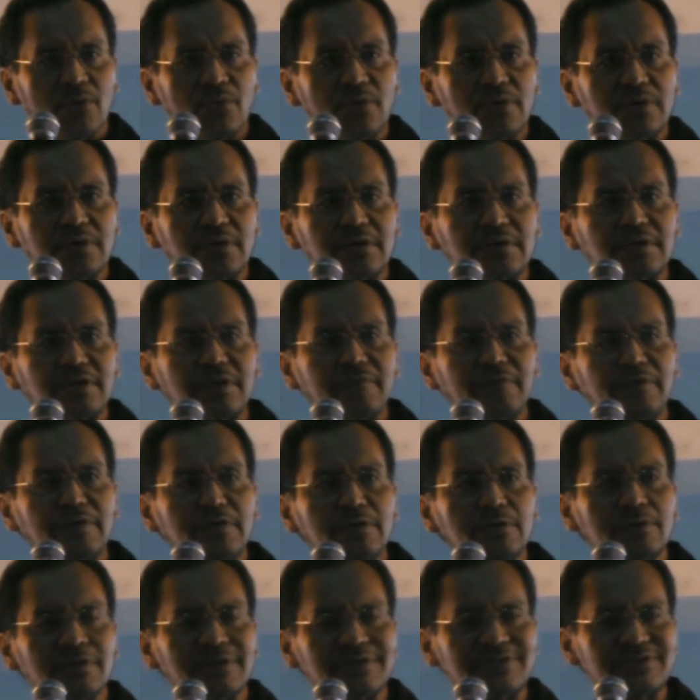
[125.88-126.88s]
without
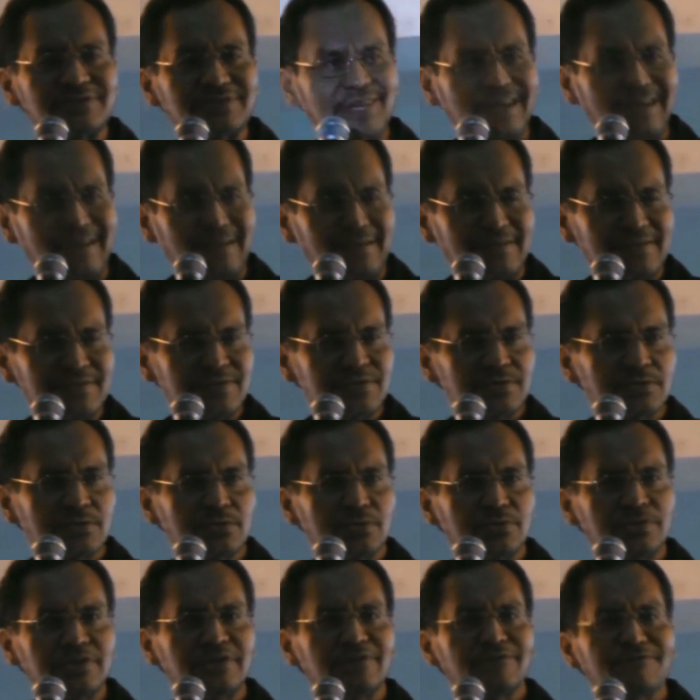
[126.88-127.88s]
giving you a chance
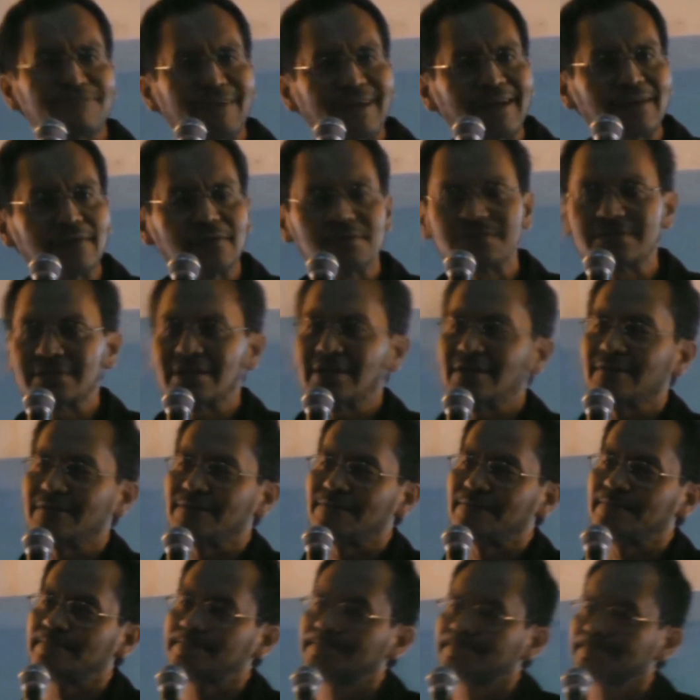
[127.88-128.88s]
to defend yourself.